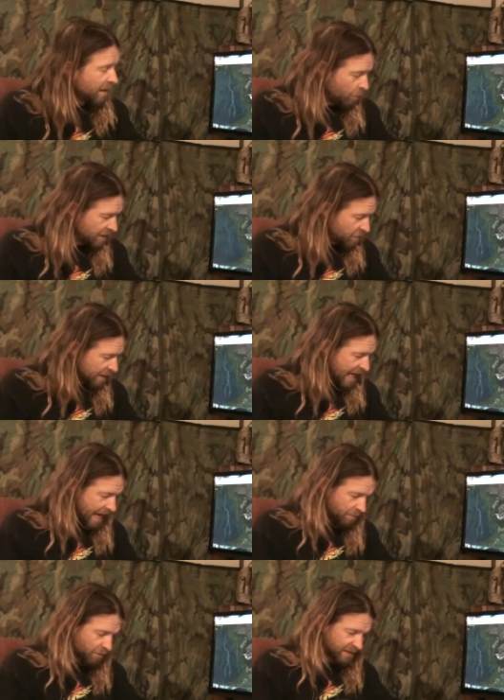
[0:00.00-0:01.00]
Went to a
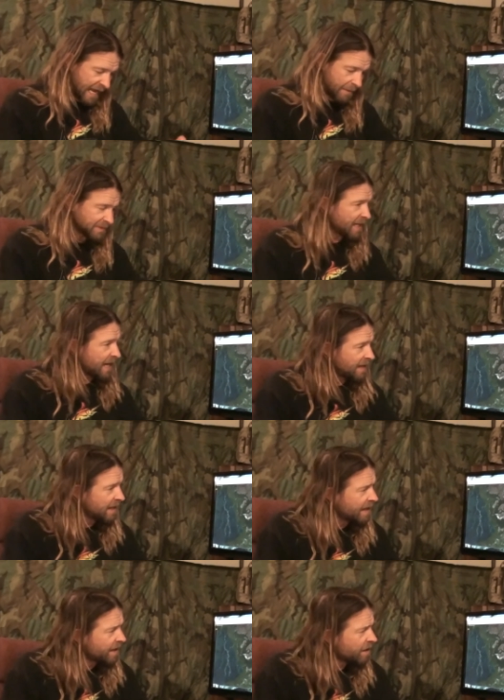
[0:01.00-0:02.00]
campsite in
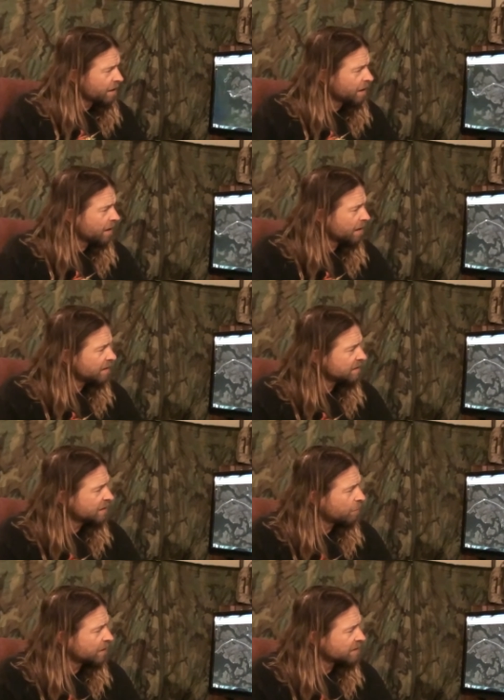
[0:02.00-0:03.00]
here. Let's
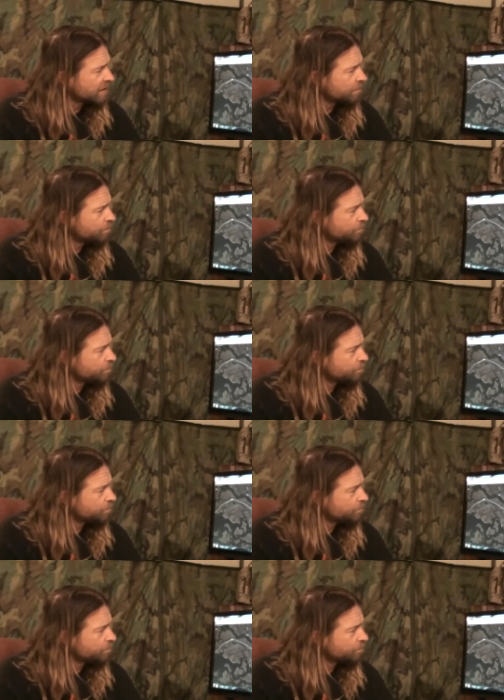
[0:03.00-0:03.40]
see, where is it?